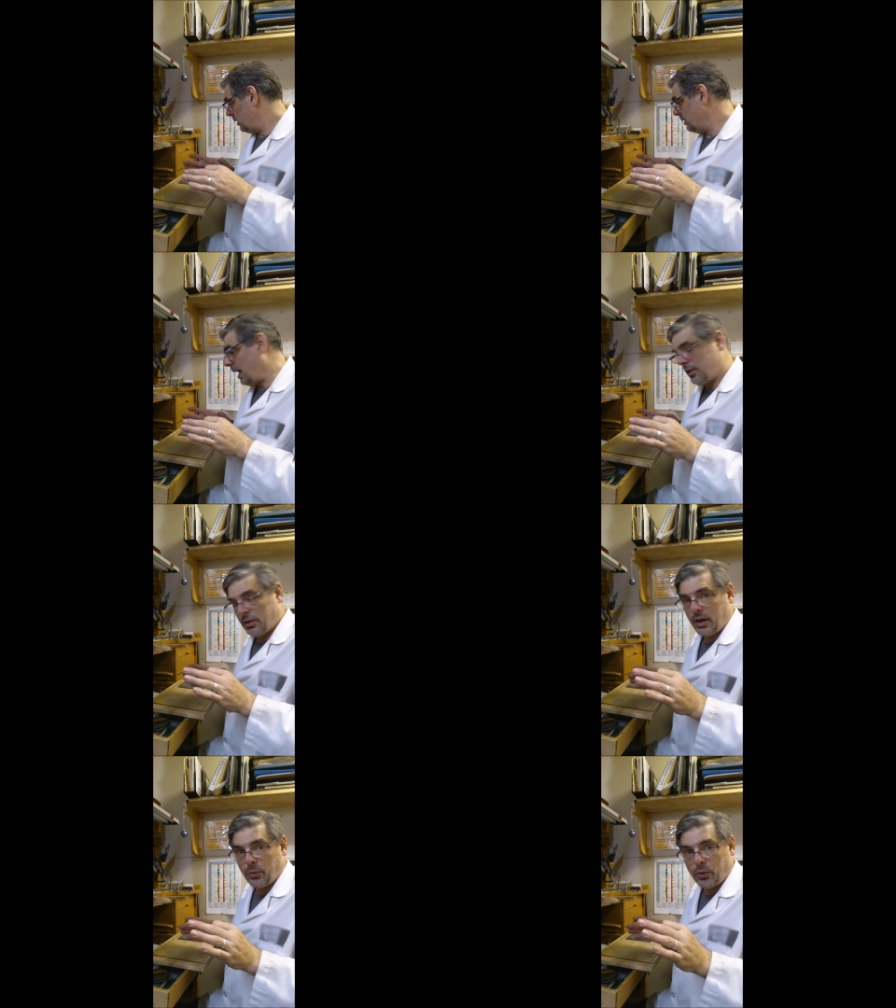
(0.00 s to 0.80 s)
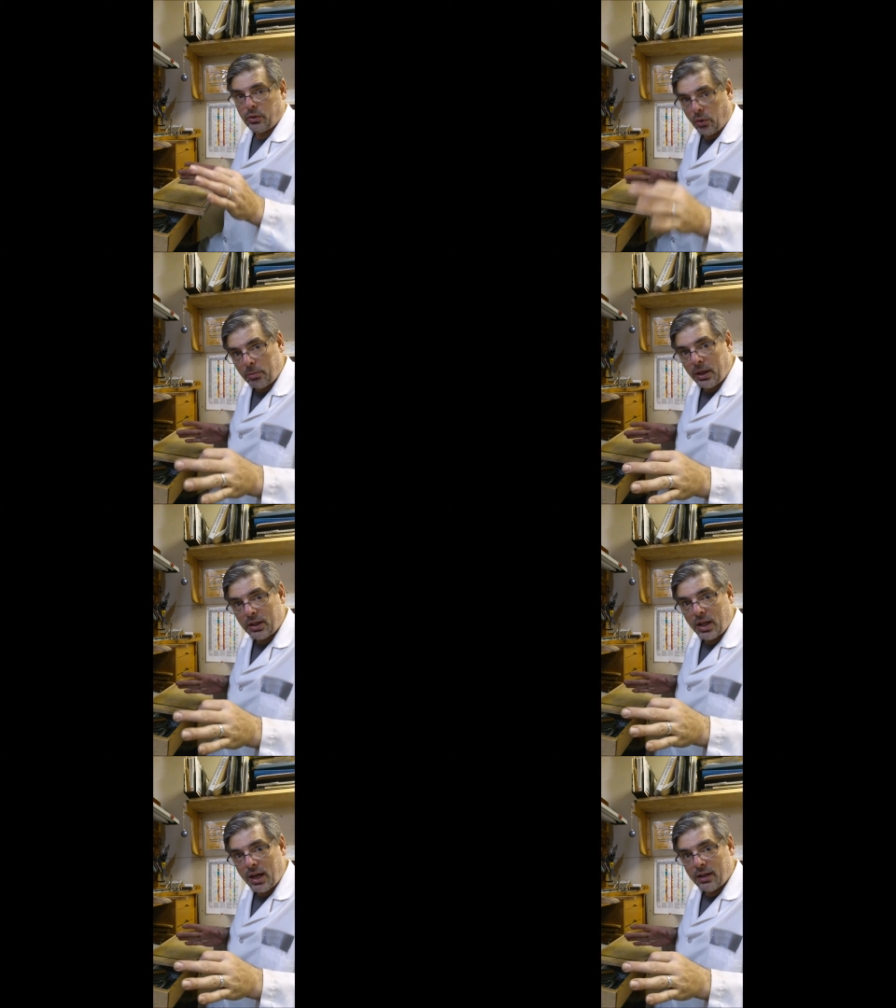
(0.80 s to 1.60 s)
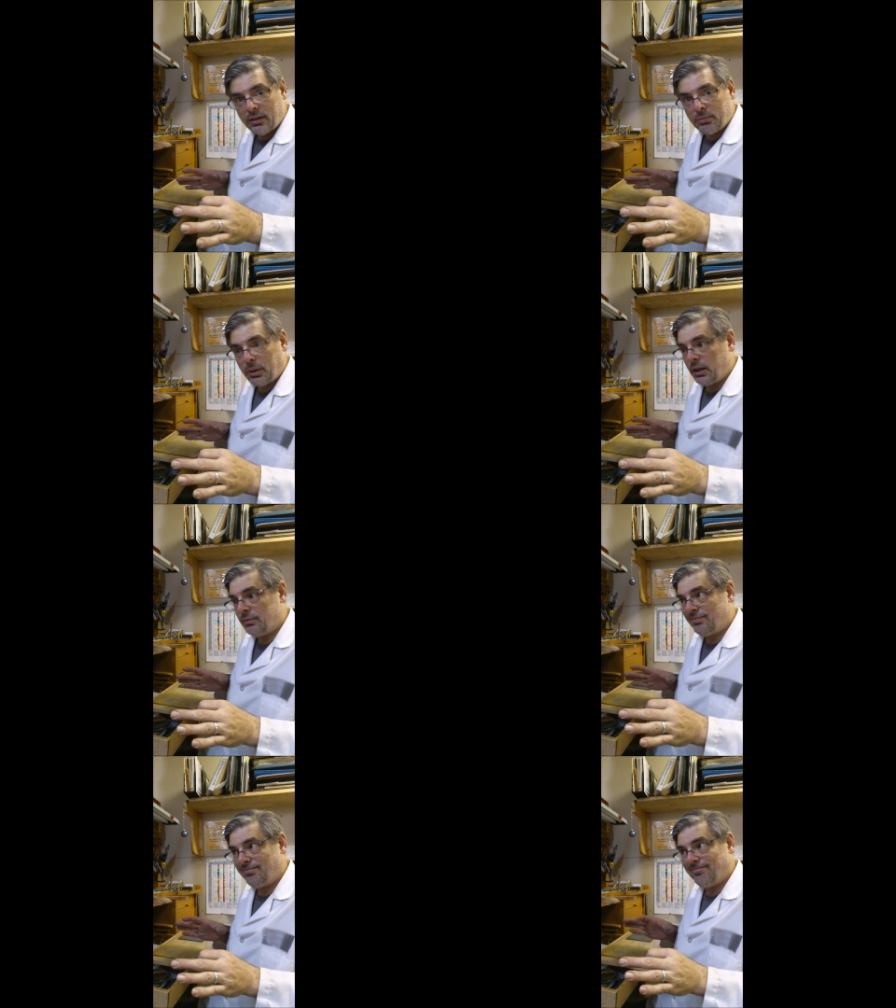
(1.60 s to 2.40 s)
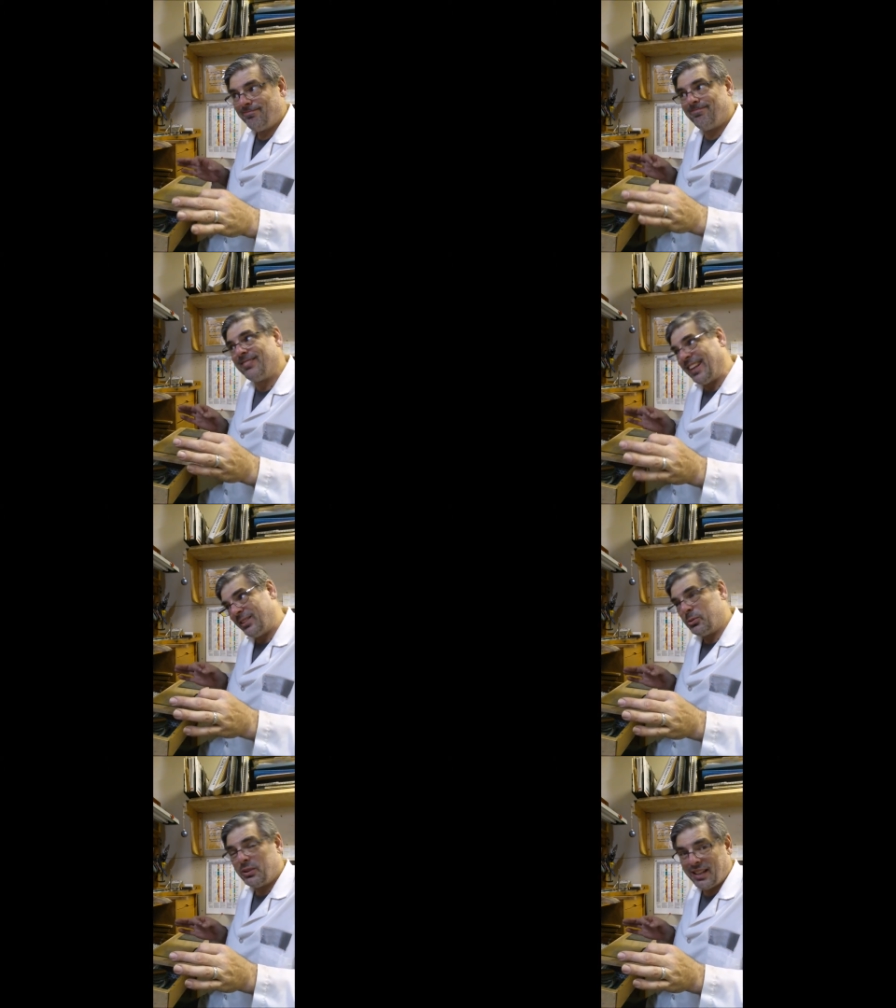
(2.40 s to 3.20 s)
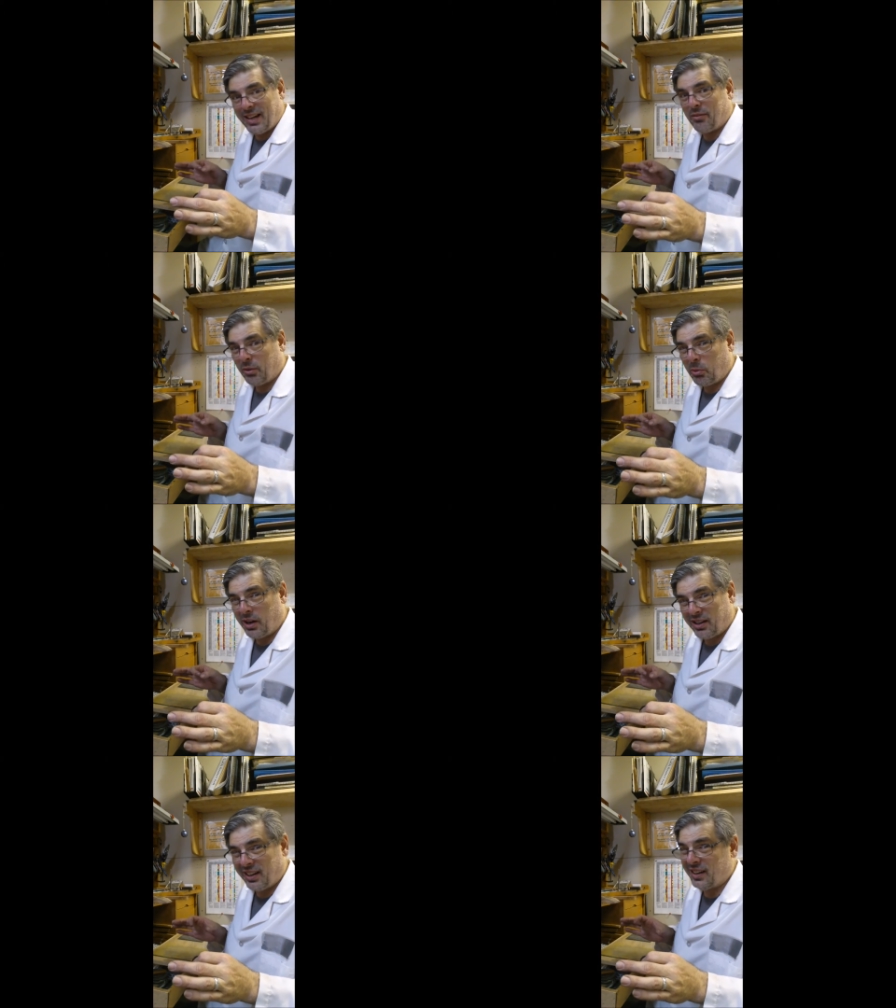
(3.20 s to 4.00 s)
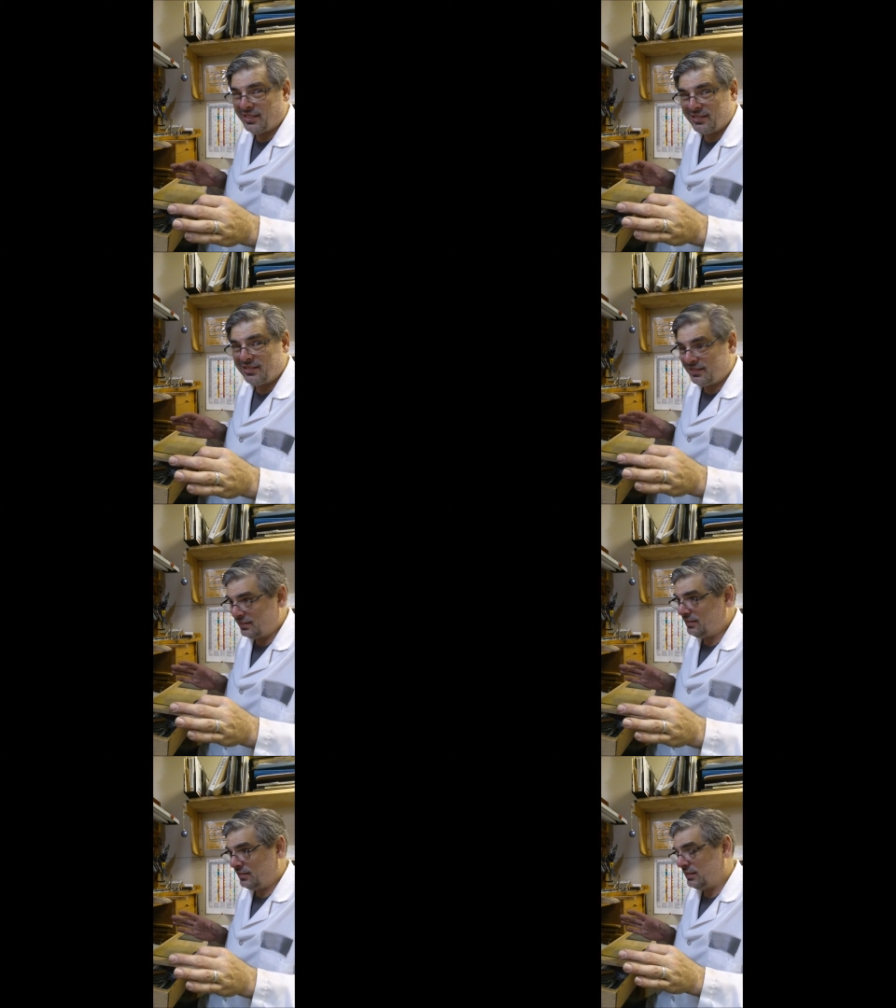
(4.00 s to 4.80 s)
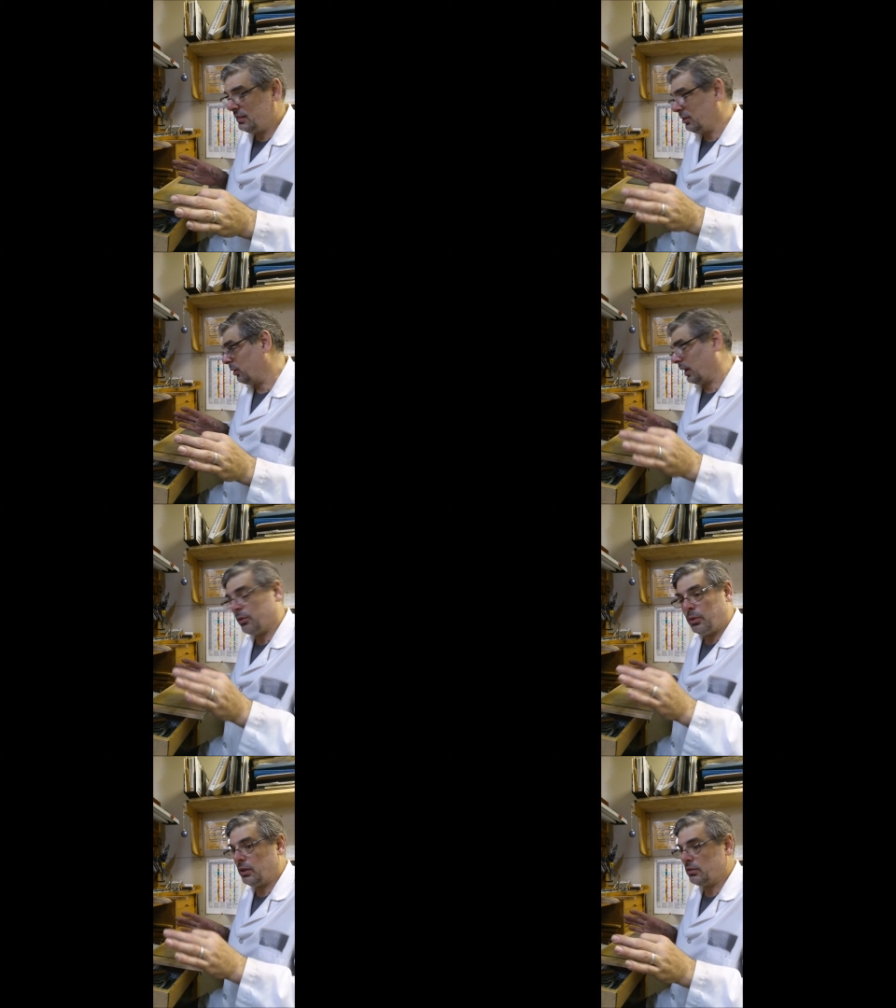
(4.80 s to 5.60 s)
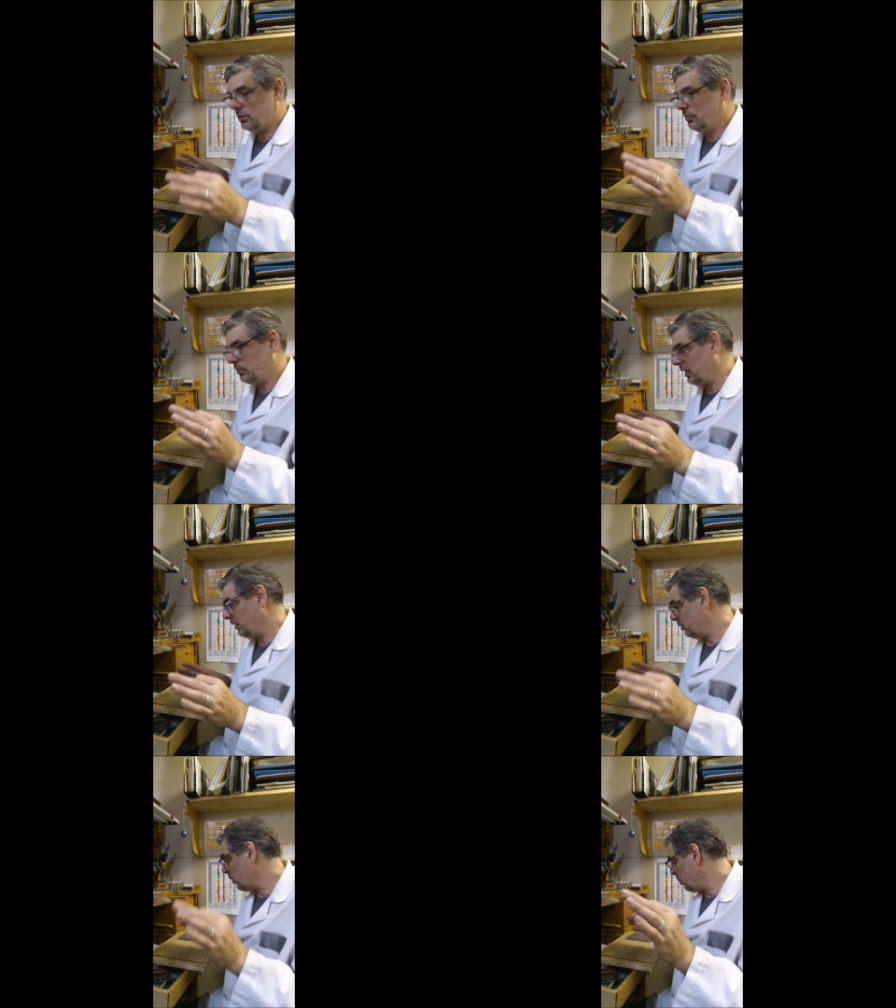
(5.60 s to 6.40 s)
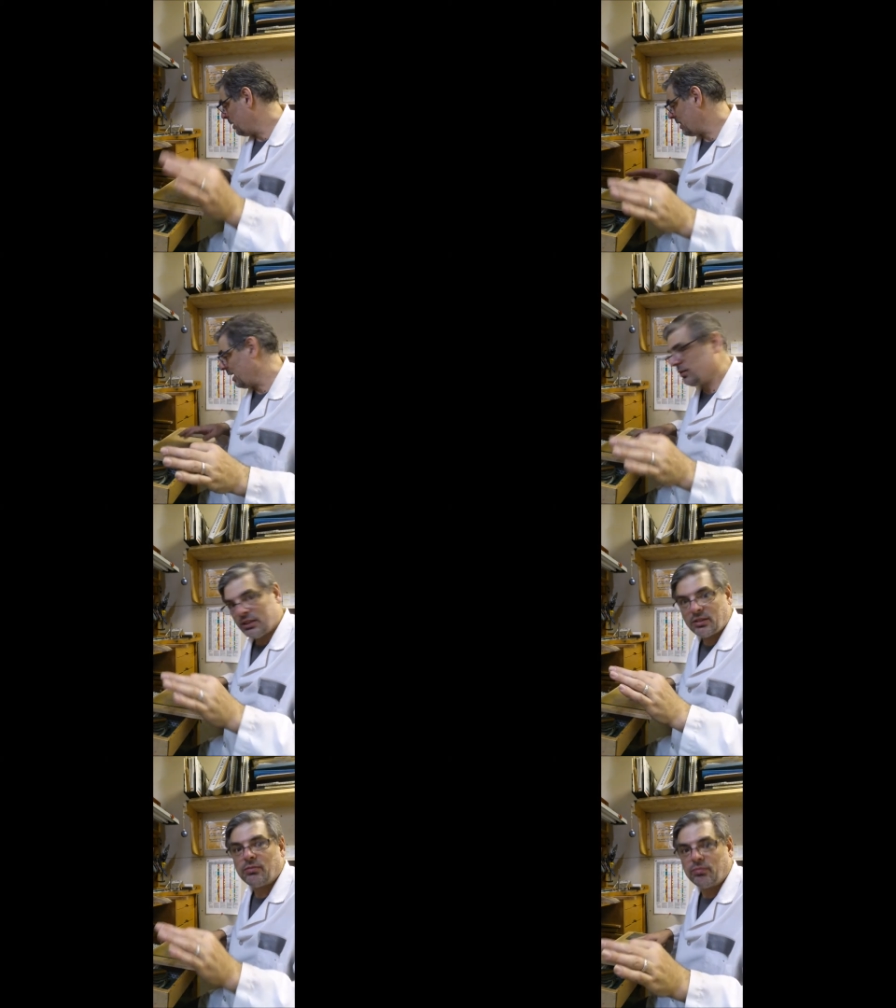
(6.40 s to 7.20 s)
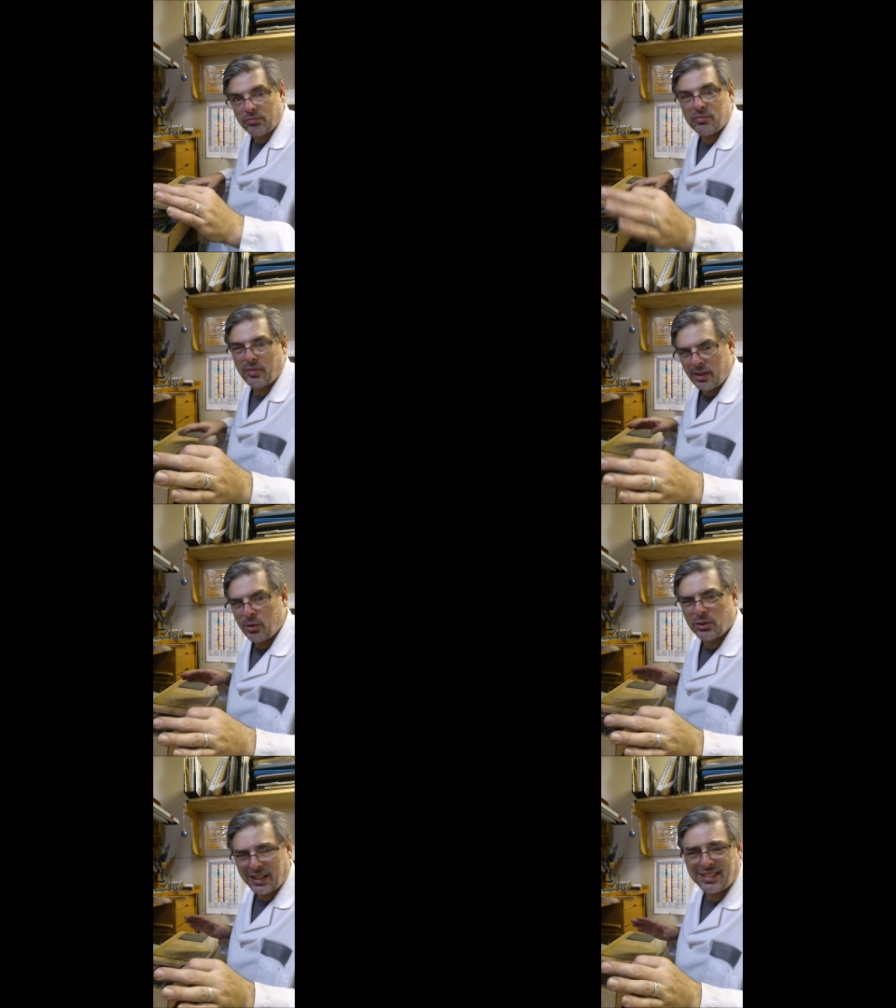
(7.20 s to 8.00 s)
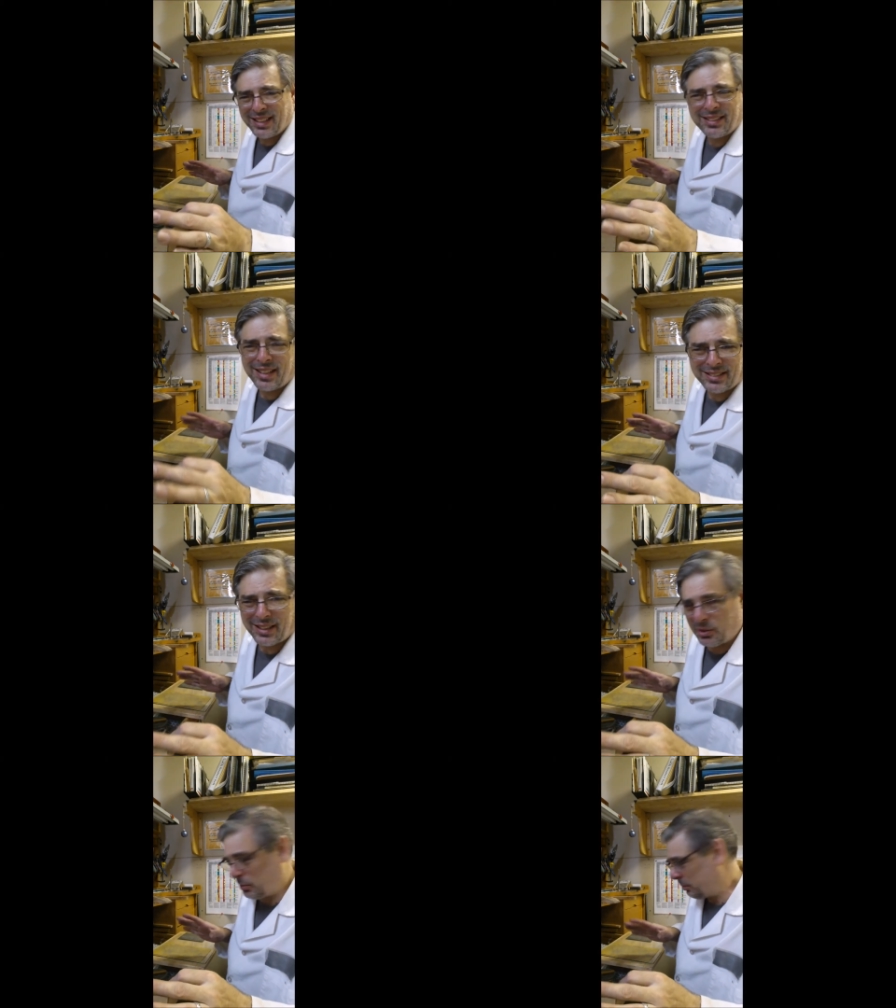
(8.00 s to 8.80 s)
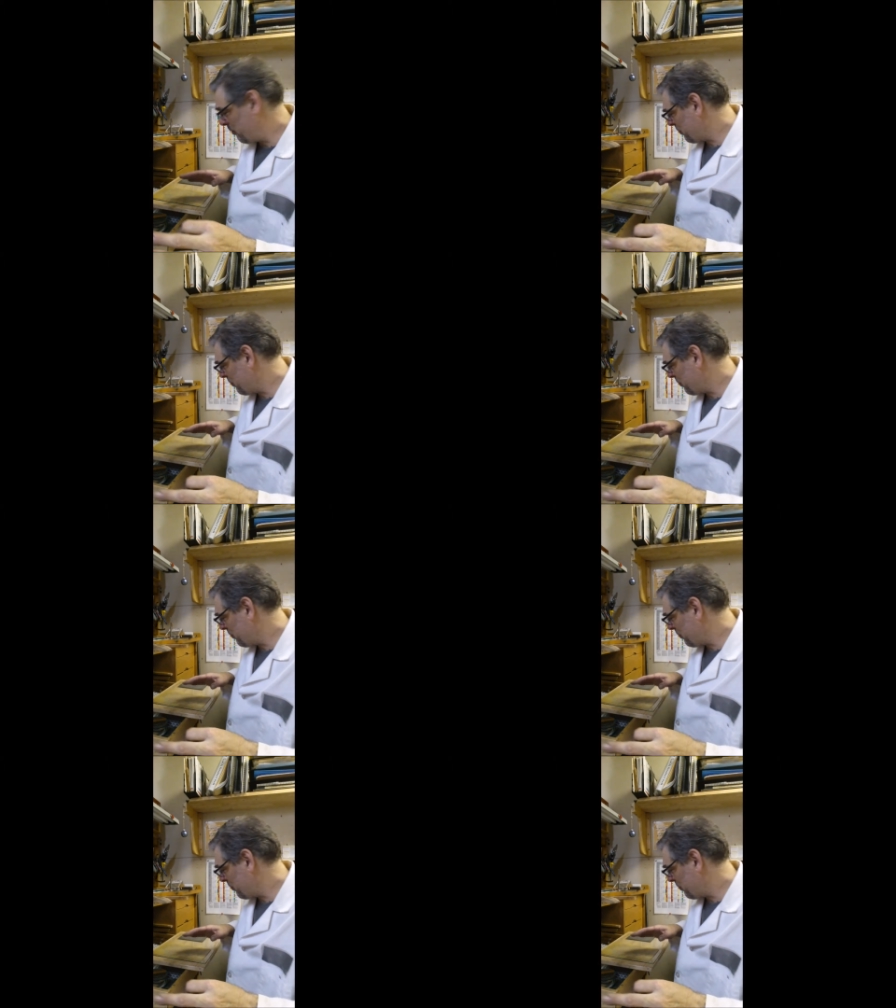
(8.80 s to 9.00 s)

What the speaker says: Not that I would know about that, but they do get everywhere, and okay, well, I do know about that. Just do as I say, not as I do.